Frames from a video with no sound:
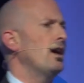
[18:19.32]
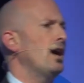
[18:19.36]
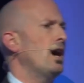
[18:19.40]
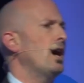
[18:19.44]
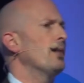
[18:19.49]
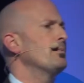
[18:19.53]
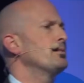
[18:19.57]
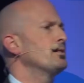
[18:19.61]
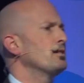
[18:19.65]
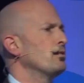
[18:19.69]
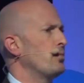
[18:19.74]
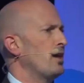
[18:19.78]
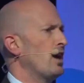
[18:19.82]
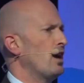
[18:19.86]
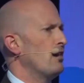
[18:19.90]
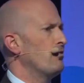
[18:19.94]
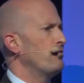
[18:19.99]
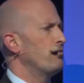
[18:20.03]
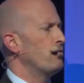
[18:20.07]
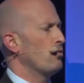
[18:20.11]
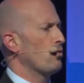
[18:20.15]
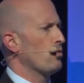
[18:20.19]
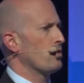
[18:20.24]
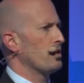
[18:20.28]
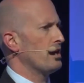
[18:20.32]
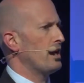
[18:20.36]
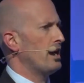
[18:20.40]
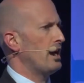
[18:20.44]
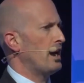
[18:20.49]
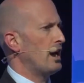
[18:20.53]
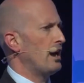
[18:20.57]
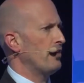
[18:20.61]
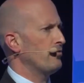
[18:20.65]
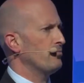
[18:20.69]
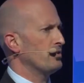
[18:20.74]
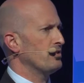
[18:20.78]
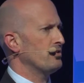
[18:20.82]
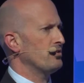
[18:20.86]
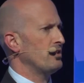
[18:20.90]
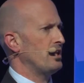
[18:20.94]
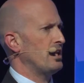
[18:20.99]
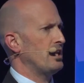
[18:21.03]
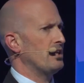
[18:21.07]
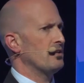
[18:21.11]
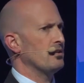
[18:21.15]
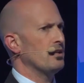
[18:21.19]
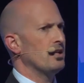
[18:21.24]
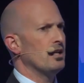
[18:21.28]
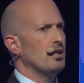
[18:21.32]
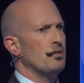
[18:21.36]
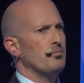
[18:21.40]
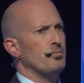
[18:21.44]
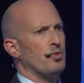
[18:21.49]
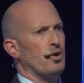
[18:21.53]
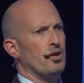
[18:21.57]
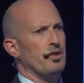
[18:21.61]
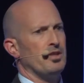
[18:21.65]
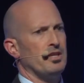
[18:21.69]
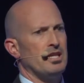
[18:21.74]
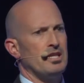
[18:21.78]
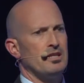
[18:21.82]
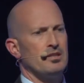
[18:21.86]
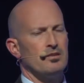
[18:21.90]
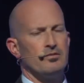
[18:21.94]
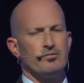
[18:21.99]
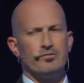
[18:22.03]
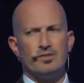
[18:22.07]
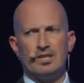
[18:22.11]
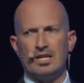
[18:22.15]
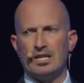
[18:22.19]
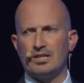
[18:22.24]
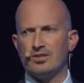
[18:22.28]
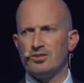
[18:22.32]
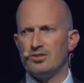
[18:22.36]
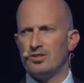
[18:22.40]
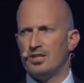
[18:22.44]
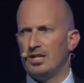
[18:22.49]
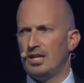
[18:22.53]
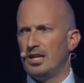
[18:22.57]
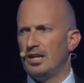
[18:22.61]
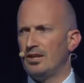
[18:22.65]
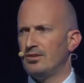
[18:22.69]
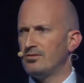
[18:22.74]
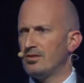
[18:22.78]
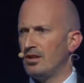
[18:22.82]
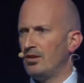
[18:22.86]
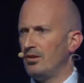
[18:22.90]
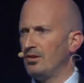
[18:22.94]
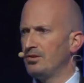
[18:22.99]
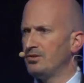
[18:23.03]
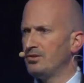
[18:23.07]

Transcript: up to about 4.5% by the end of next year. So